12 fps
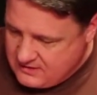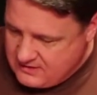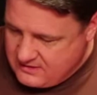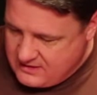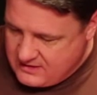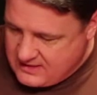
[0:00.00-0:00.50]

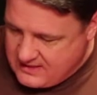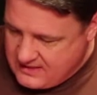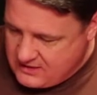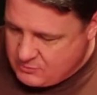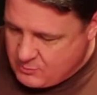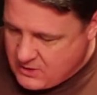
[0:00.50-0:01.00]
The
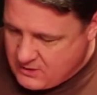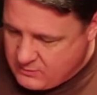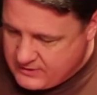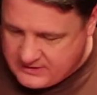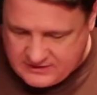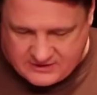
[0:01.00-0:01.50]
Heath Bar
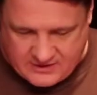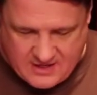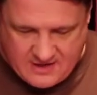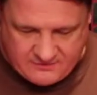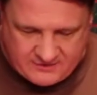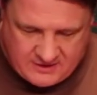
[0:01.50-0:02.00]
one is
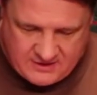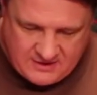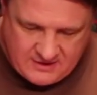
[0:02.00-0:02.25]
soft.